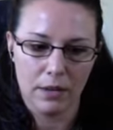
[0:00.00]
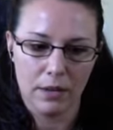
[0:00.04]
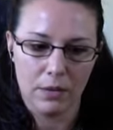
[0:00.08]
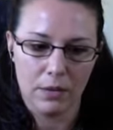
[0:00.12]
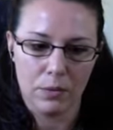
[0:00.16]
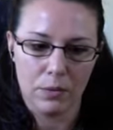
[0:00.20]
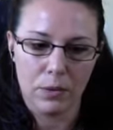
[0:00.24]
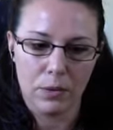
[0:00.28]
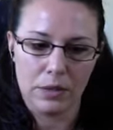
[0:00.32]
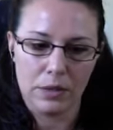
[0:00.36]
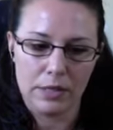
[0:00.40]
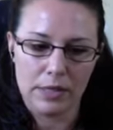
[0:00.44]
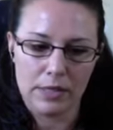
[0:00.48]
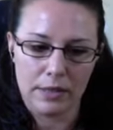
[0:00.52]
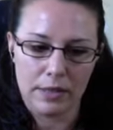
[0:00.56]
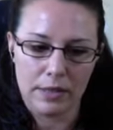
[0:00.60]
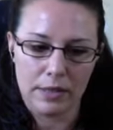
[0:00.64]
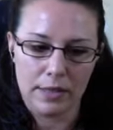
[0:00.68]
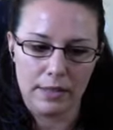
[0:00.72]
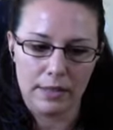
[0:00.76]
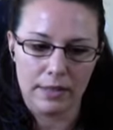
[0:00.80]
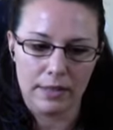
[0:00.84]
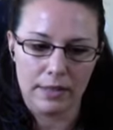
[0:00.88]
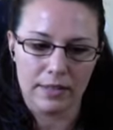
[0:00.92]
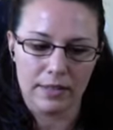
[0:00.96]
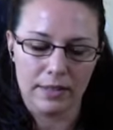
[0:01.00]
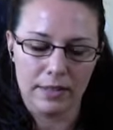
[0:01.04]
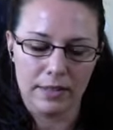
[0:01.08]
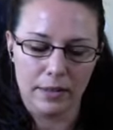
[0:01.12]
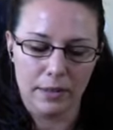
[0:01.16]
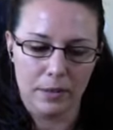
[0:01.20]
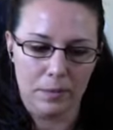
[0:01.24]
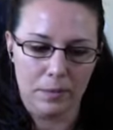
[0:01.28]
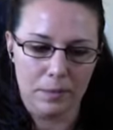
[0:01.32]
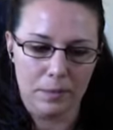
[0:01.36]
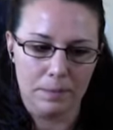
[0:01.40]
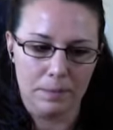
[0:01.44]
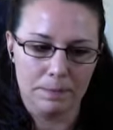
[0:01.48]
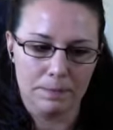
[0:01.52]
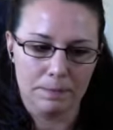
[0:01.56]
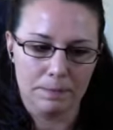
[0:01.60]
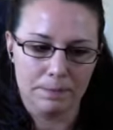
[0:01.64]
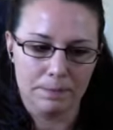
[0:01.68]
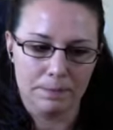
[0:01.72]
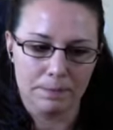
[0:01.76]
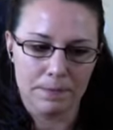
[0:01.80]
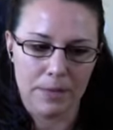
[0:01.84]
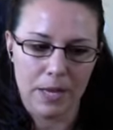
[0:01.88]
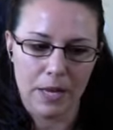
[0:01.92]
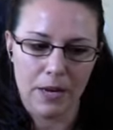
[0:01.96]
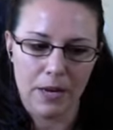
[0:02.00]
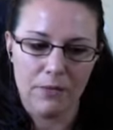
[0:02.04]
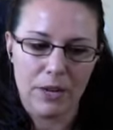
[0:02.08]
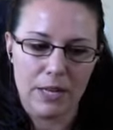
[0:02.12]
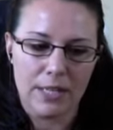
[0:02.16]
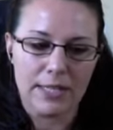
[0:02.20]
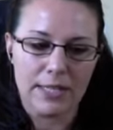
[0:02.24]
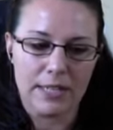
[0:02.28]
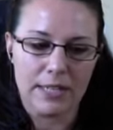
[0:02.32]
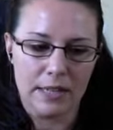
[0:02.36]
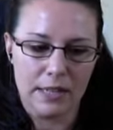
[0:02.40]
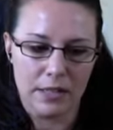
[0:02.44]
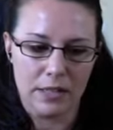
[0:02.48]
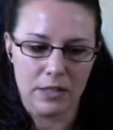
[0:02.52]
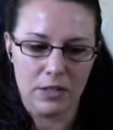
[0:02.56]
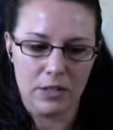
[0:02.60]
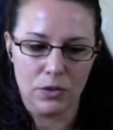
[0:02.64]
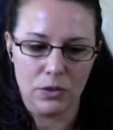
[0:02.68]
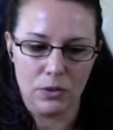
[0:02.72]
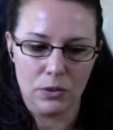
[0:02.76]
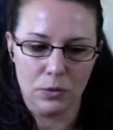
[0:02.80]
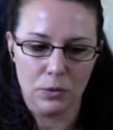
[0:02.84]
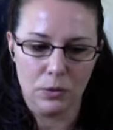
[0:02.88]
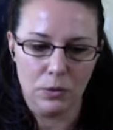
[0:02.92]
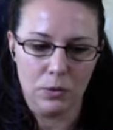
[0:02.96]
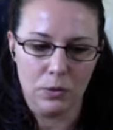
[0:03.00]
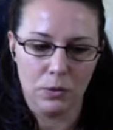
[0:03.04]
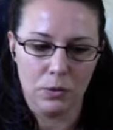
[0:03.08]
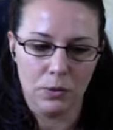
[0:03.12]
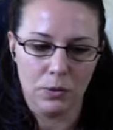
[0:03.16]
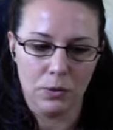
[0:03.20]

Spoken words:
really like investing into